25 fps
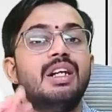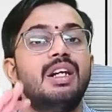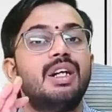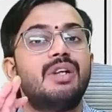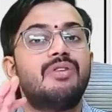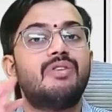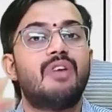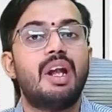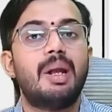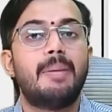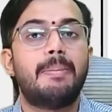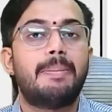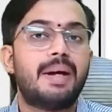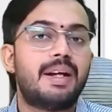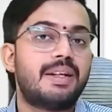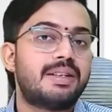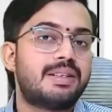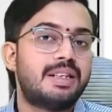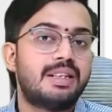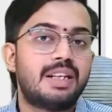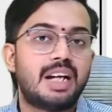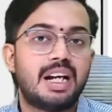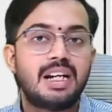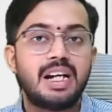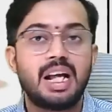
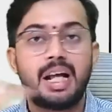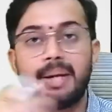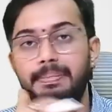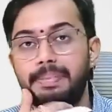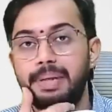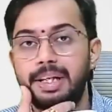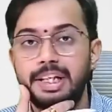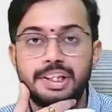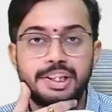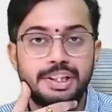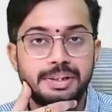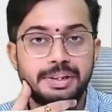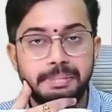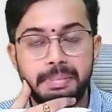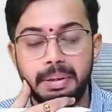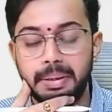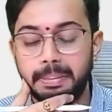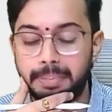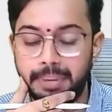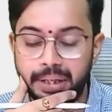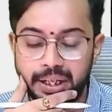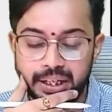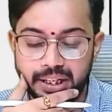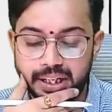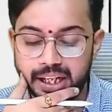12% under
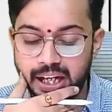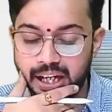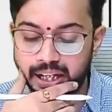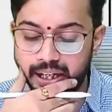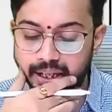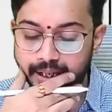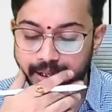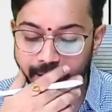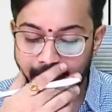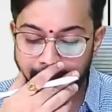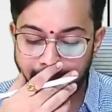PGBP, correct?